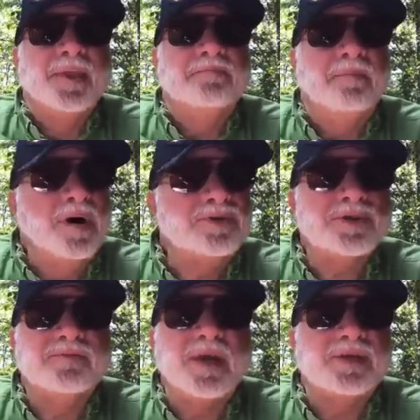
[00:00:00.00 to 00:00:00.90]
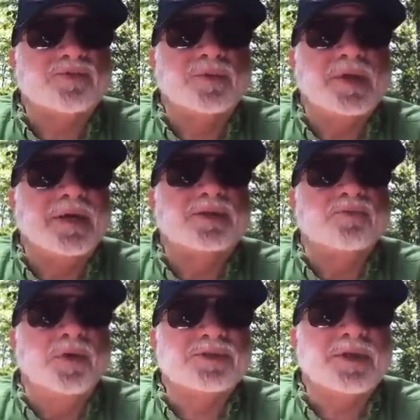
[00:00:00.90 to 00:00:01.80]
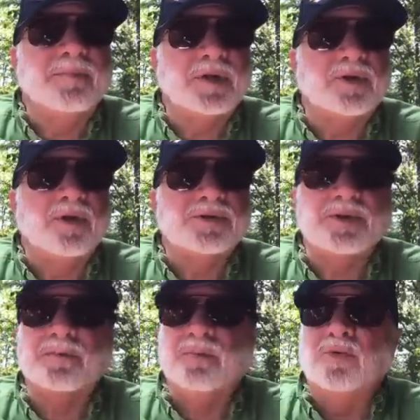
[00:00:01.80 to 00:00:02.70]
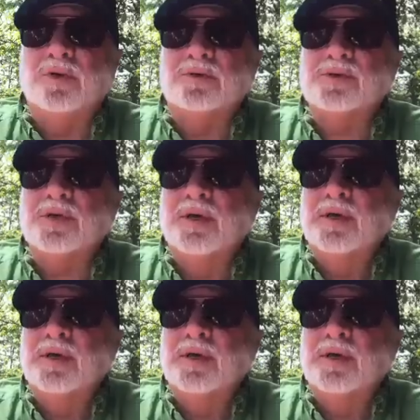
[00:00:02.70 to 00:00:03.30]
Most of that is related to what's coming across our borders.